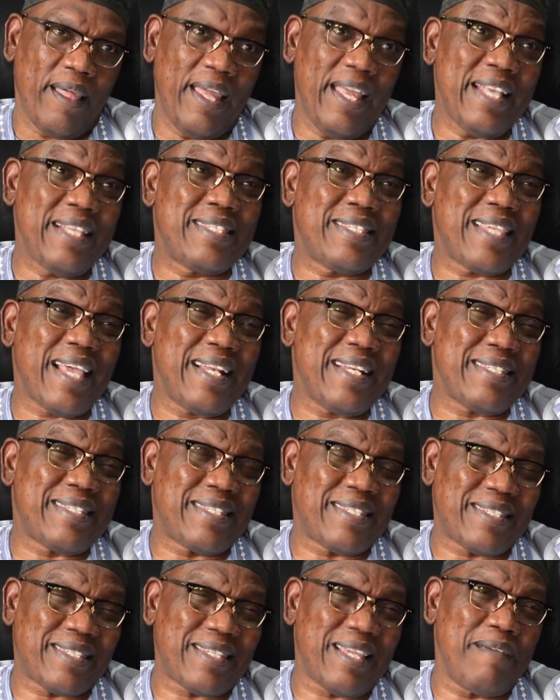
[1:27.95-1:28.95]
He said the
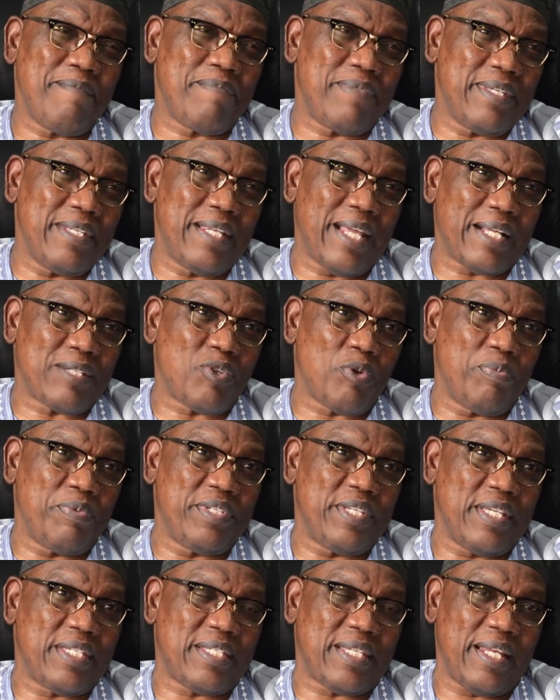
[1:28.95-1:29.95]
same thing that
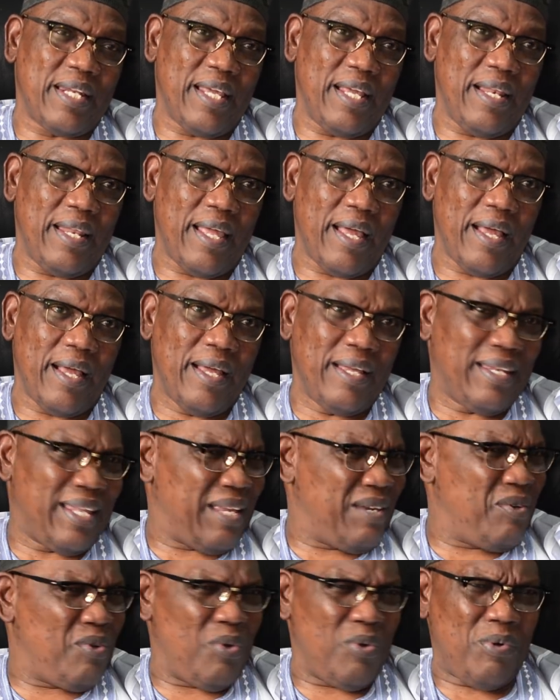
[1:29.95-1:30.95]
OBJ said earlier.
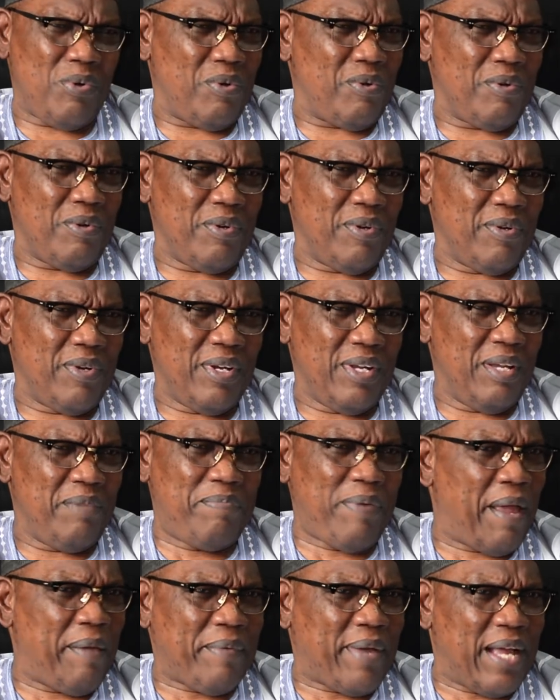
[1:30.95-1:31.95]
That no,
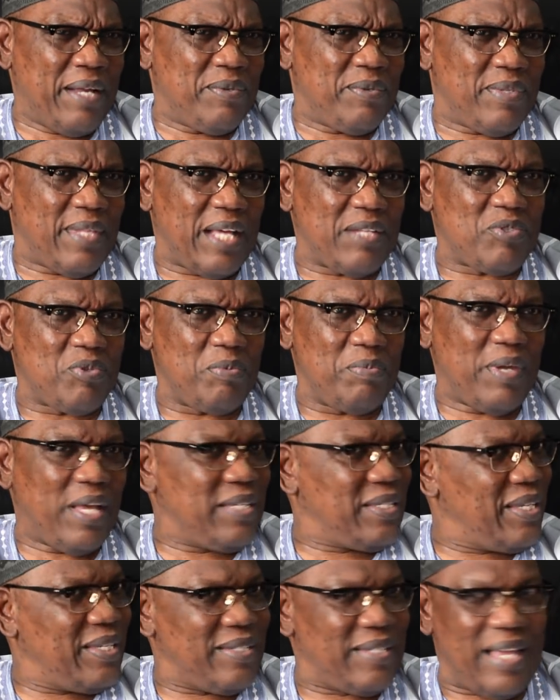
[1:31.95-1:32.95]
Ibrahim can't do that to me. I
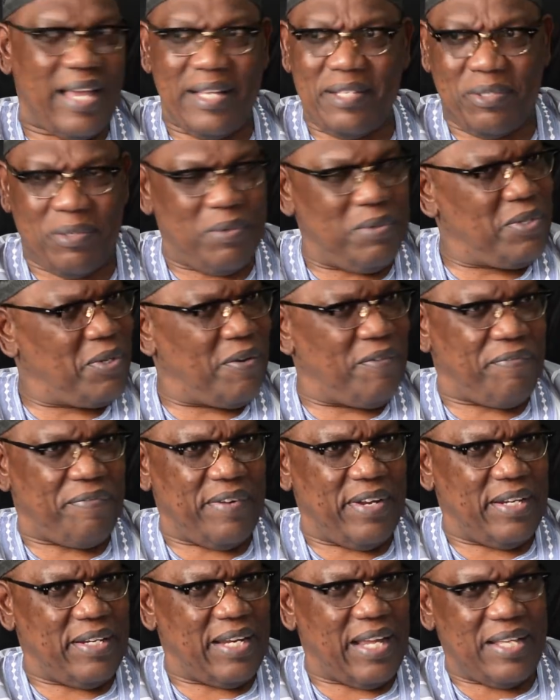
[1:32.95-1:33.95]
said, I told your
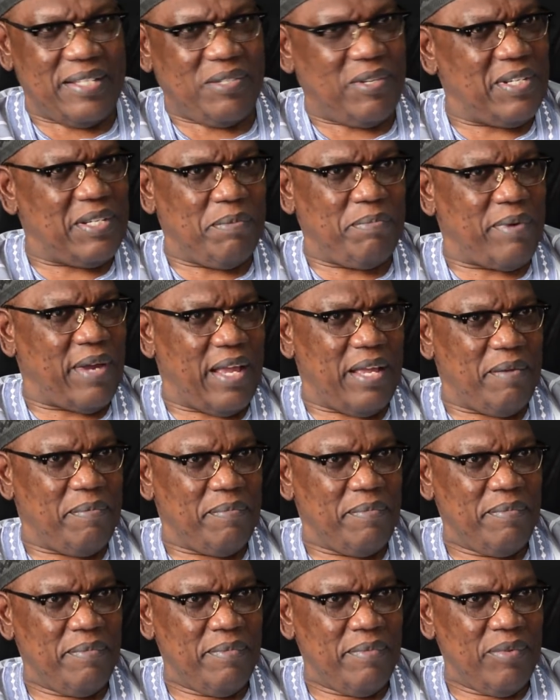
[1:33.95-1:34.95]
friend that it's not Ibrahim.
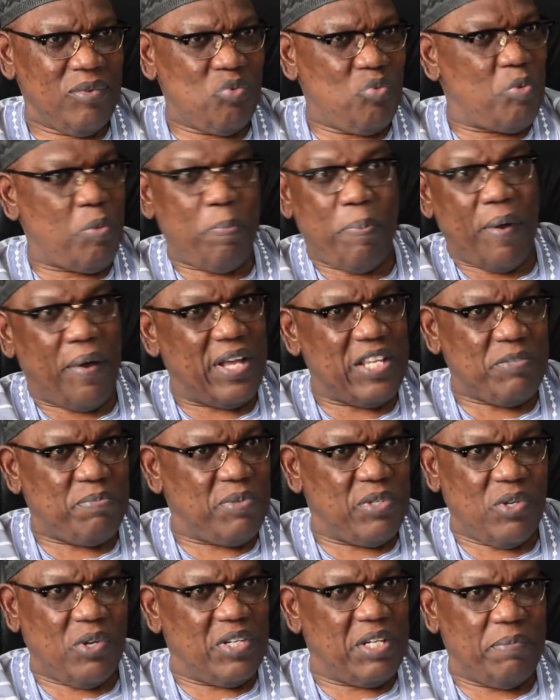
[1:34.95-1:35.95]
The powers
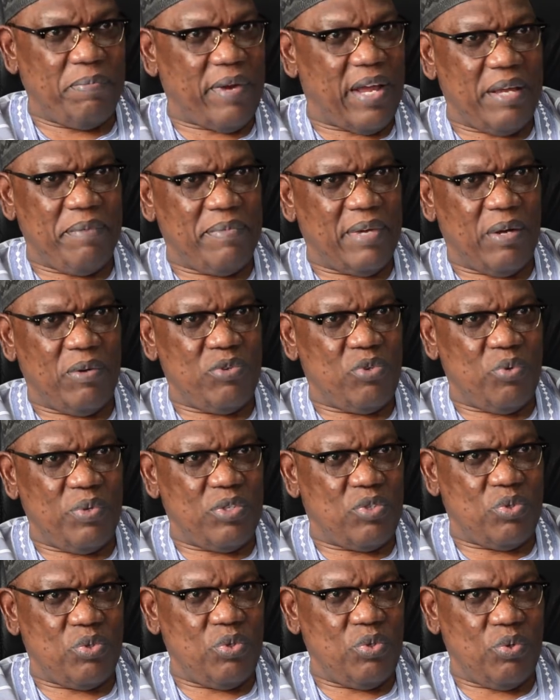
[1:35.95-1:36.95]
beyond Ibrahim that will do
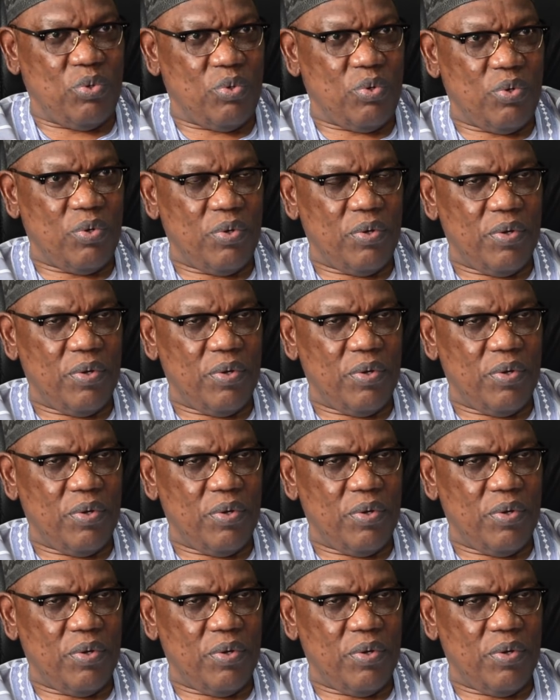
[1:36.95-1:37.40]
it to you.